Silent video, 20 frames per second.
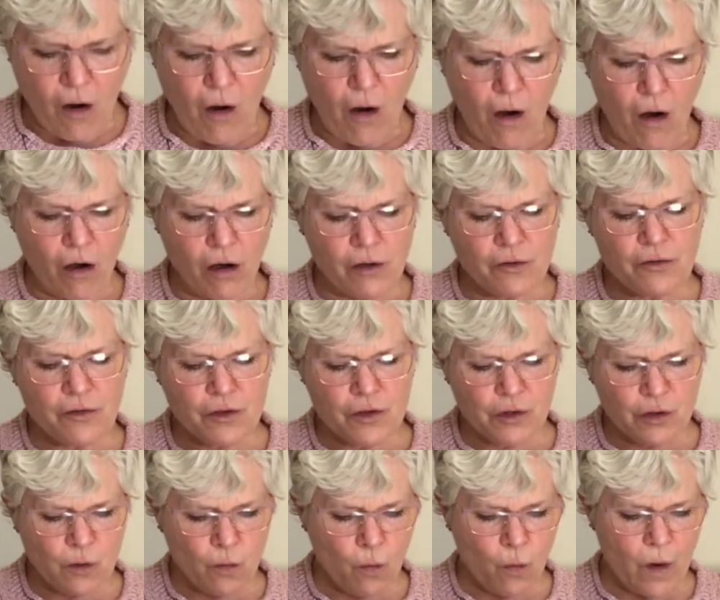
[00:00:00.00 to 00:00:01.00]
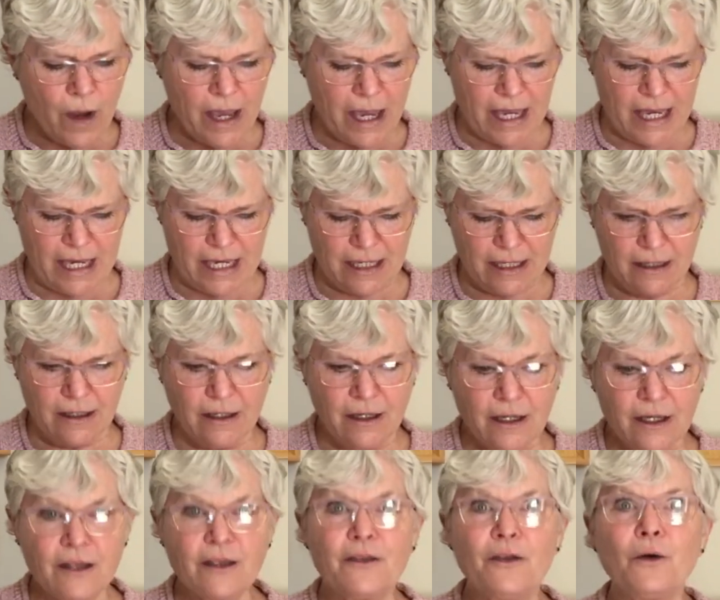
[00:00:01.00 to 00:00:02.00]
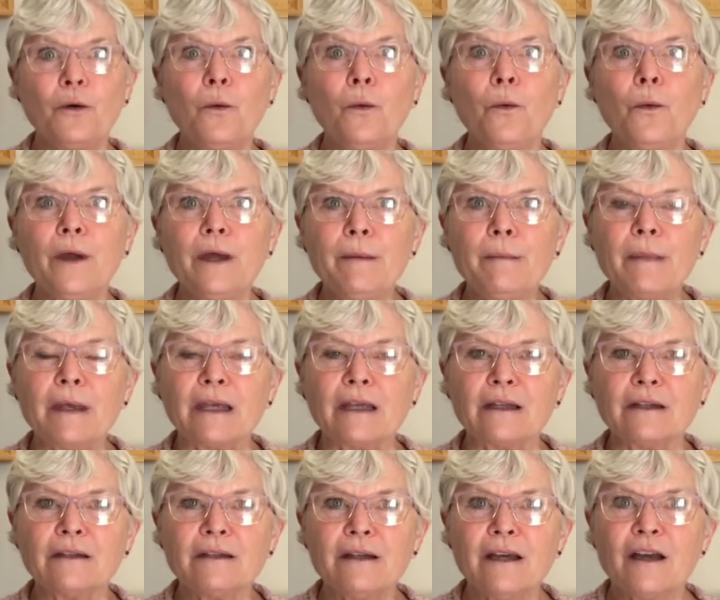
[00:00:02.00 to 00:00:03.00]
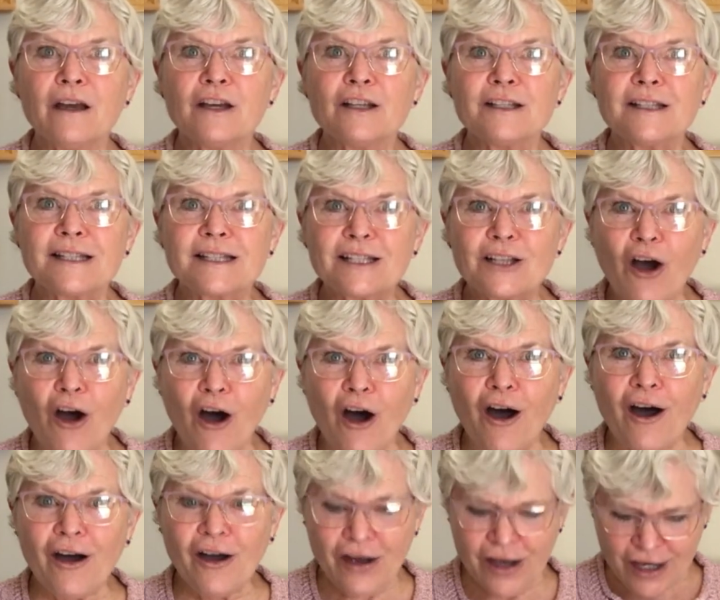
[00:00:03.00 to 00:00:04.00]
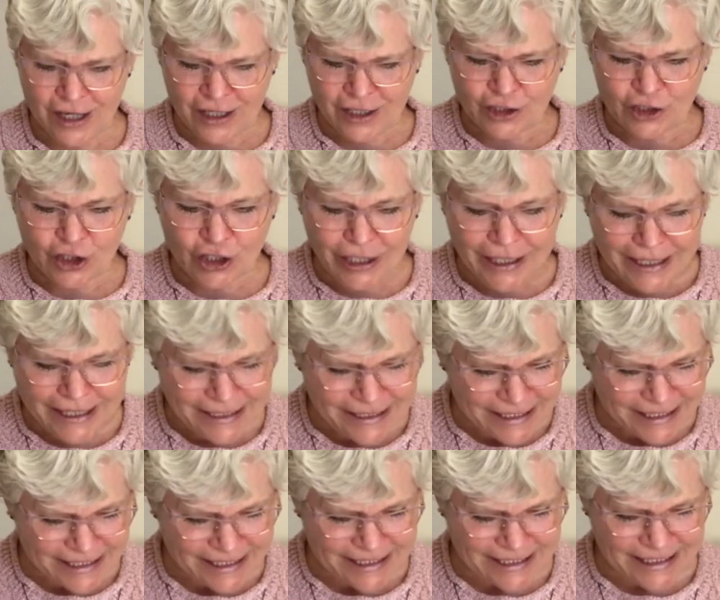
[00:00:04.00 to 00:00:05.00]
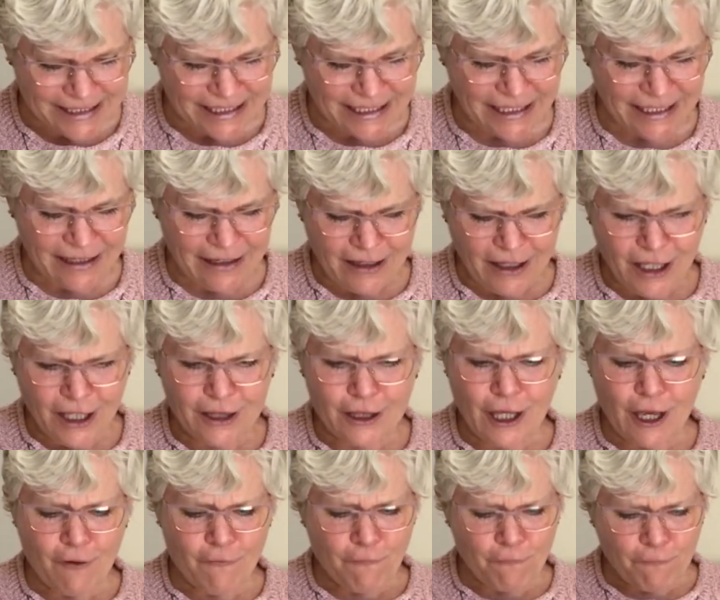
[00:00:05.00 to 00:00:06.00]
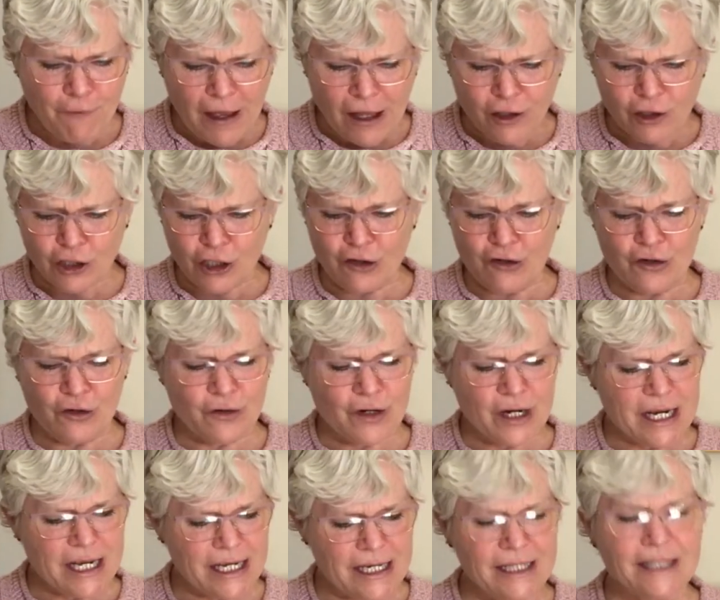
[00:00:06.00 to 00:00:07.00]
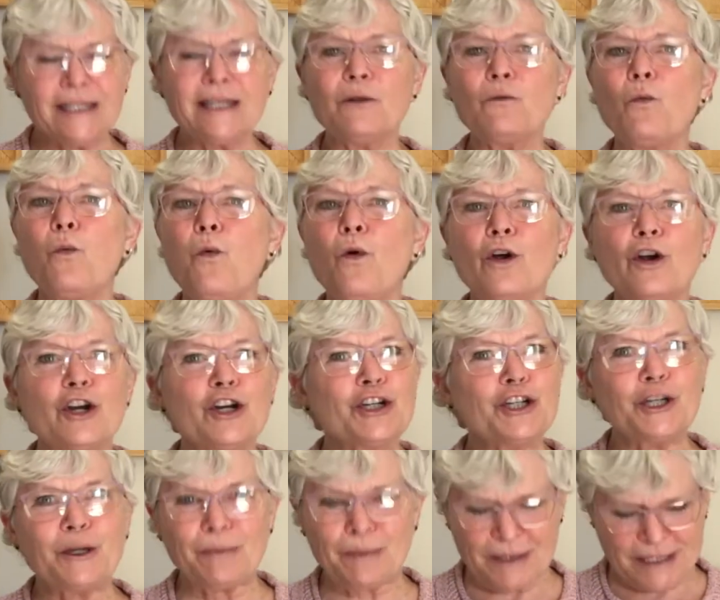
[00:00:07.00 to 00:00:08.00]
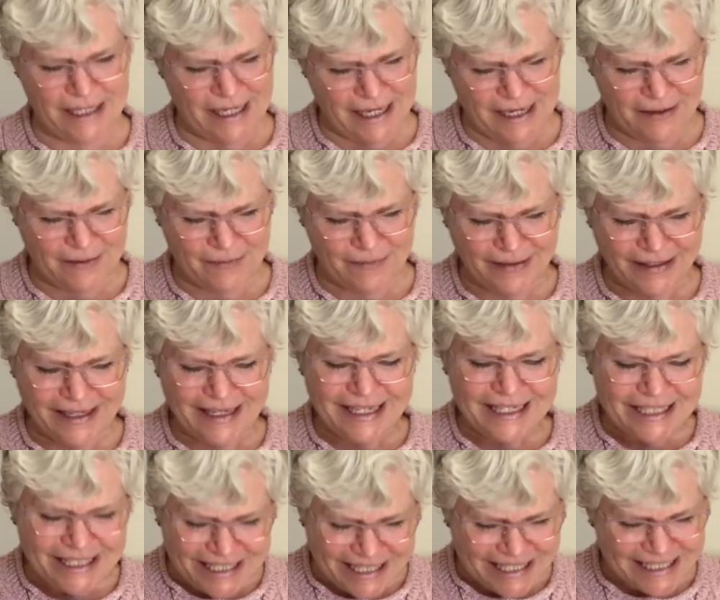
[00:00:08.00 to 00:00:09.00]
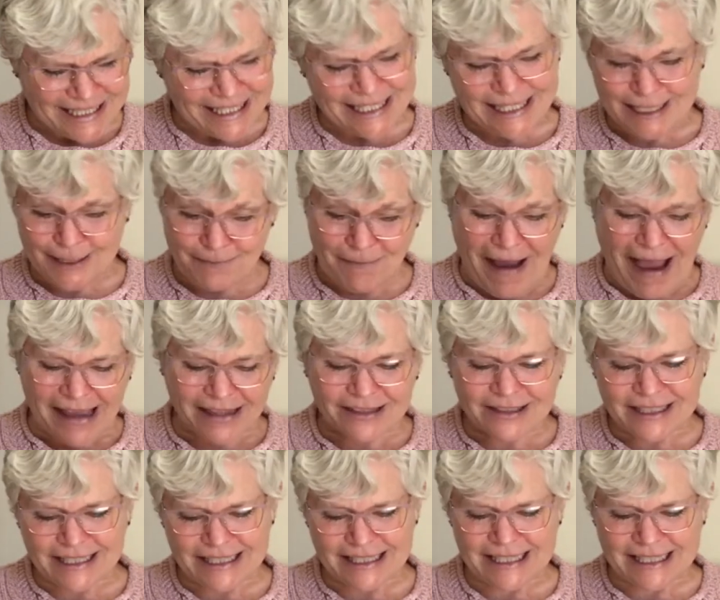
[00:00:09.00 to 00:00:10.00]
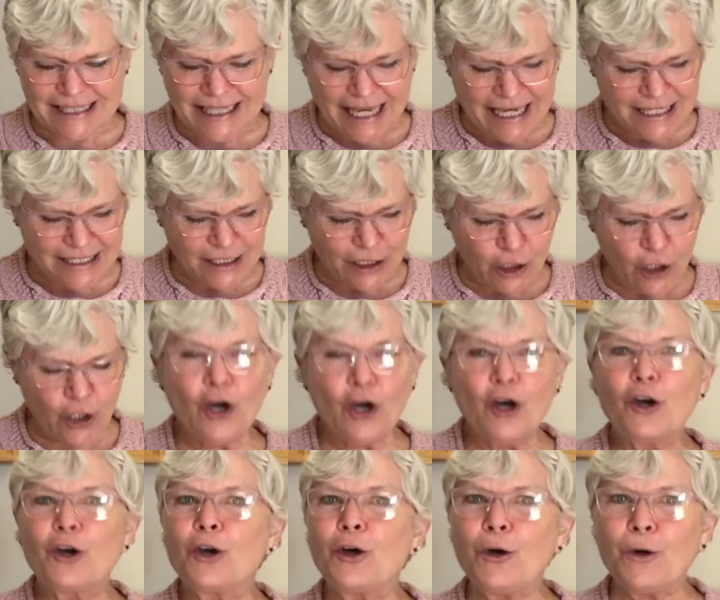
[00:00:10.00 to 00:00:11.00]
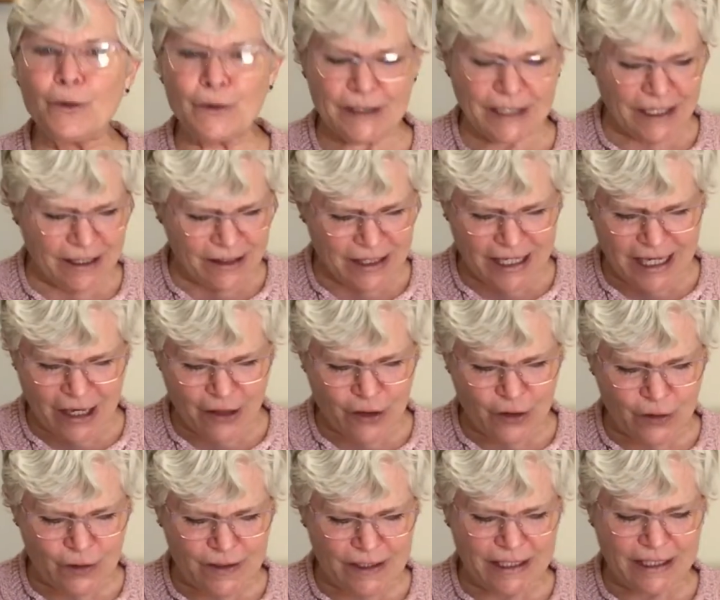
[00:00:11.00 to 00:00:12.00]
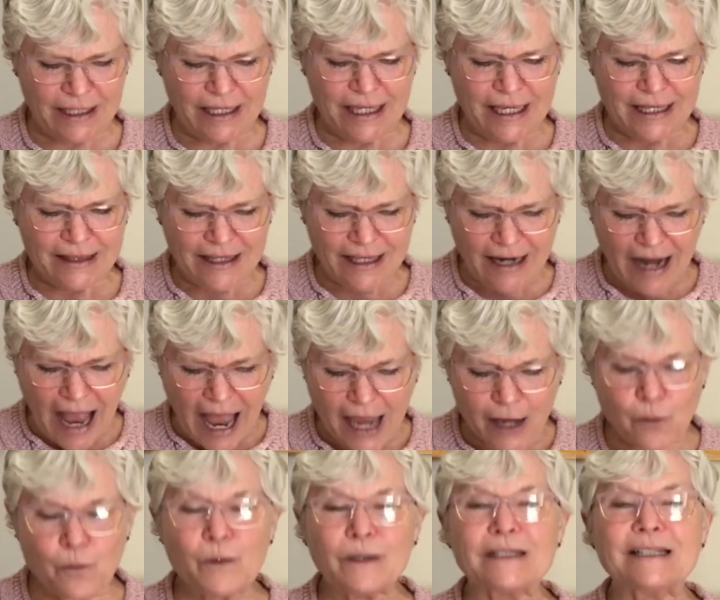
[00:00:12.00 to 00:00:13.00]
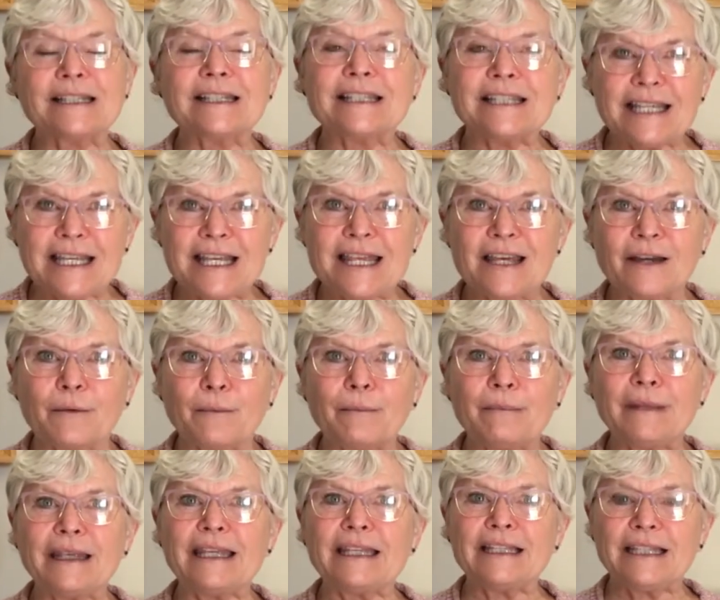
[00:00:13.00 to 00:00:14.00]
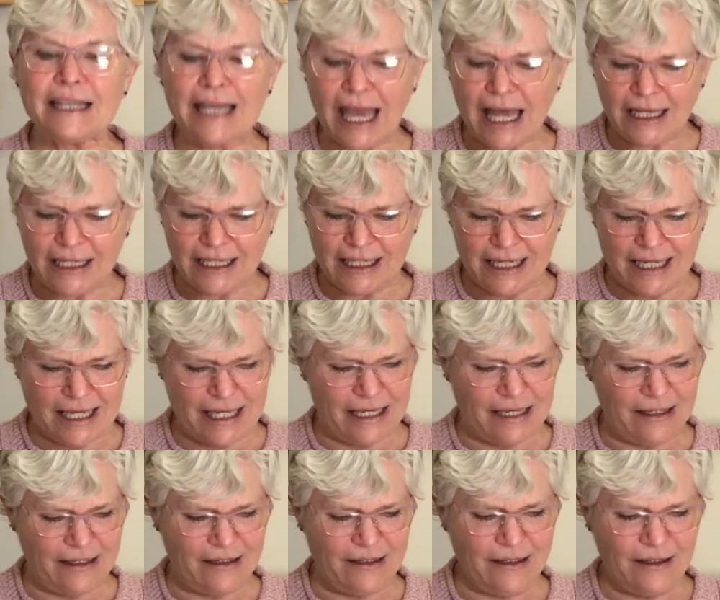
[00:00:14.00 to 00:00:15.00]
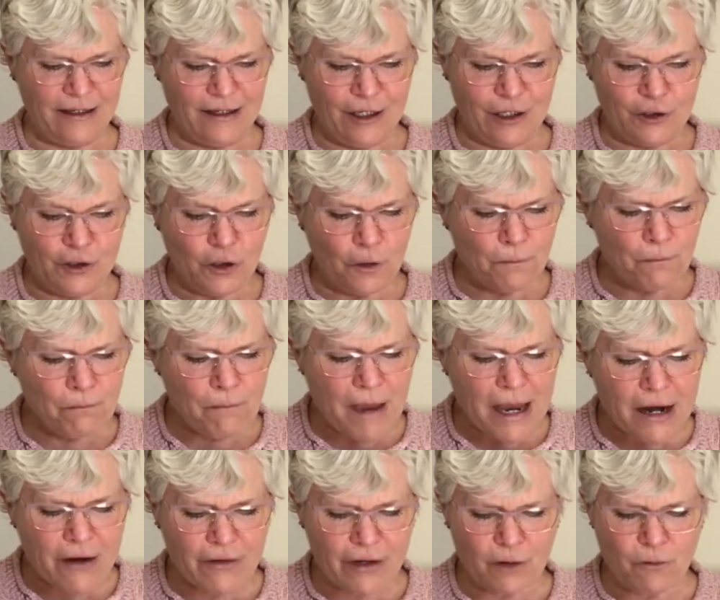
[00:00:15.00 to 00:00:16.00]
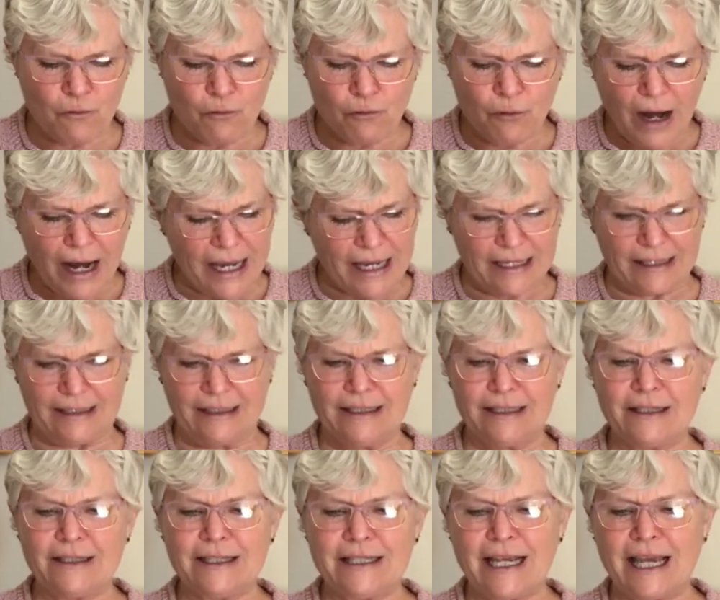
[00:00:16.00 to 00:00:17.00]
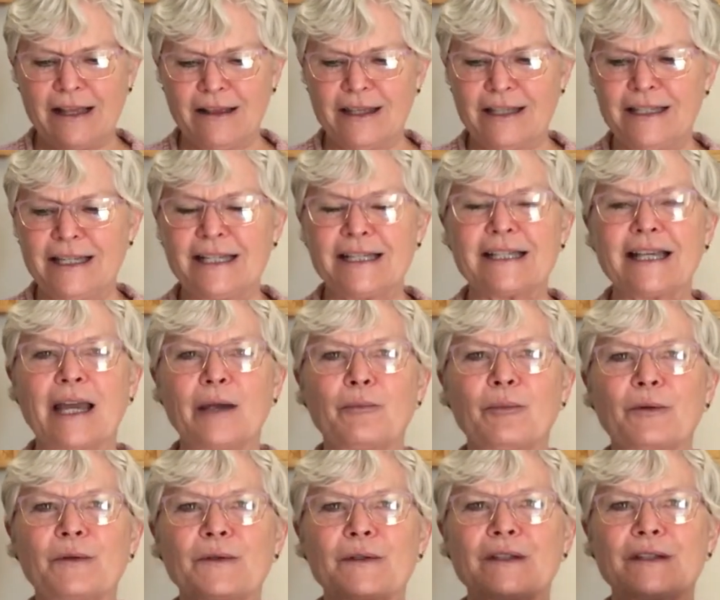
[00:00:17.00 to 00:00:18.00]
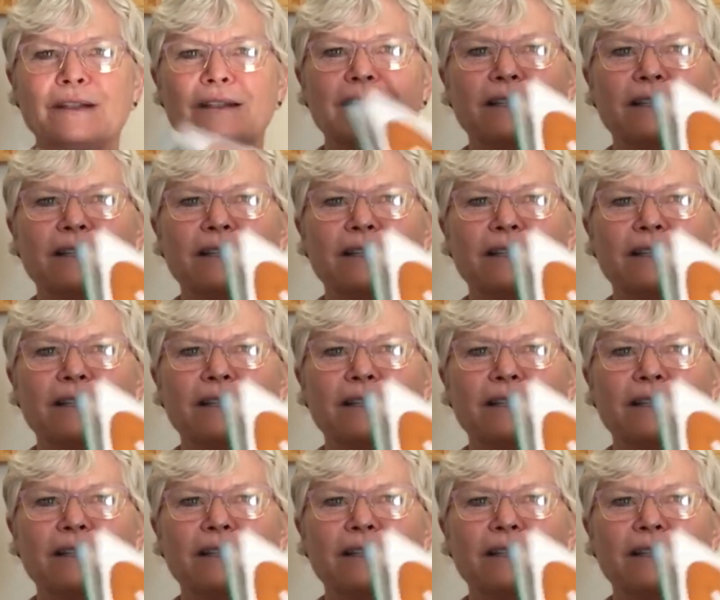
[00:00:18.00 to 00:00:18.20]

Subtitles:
On their way, the women saw Jesus. They fell to their knees and worshiped him. Jesus smiled and said, "Go tell the others that I will see them in Galilee." So Mary ran to tell the disciples.